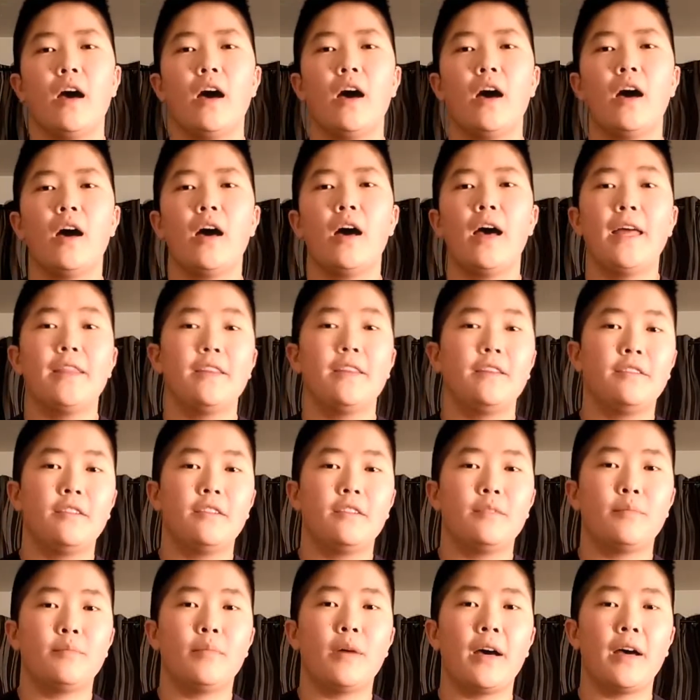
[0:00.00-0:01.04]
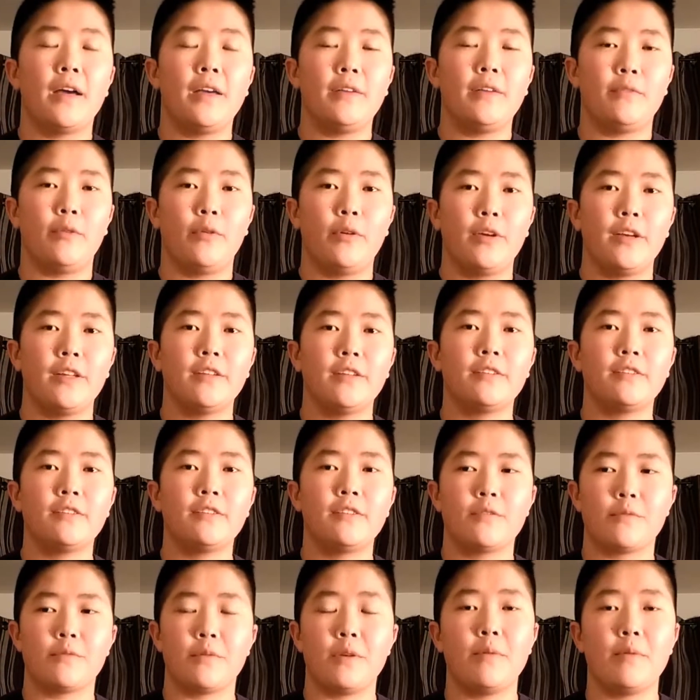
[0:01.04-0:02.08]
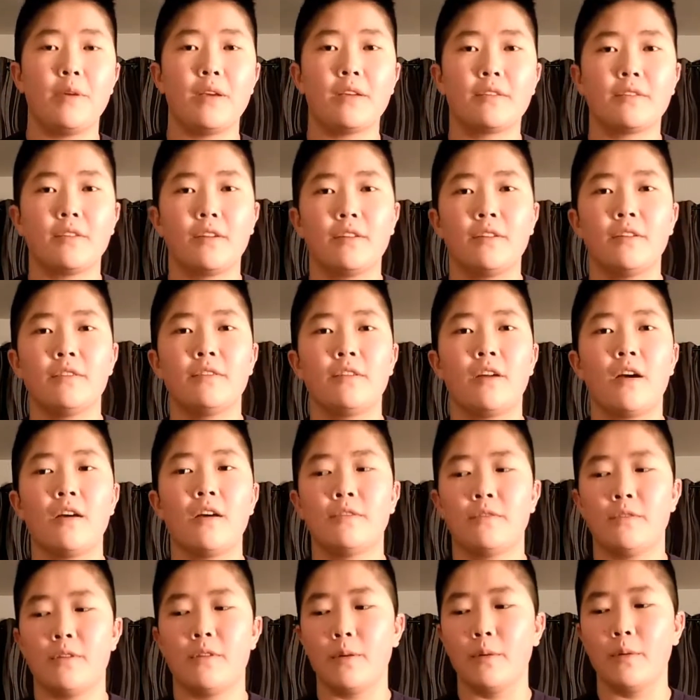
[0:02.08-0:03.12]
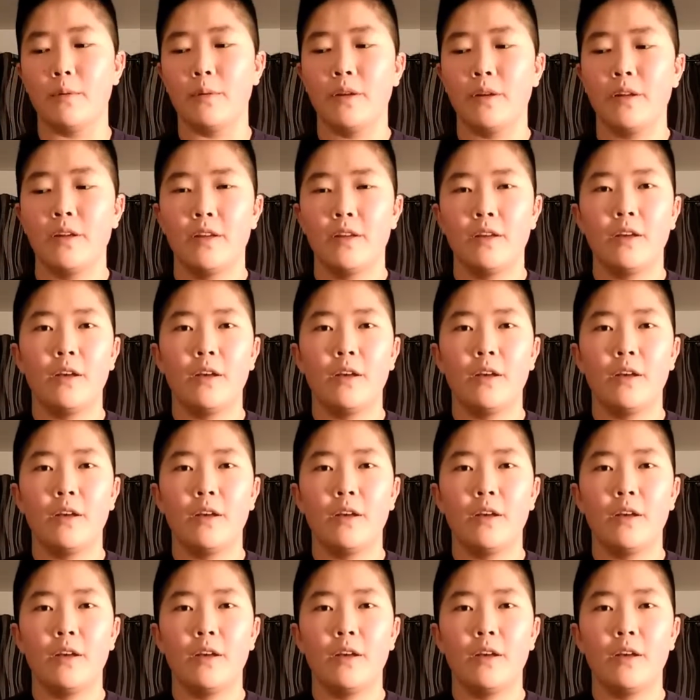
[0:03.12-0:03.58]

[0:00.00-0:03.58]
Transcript: And this is my voice 3 weeks on testosterone.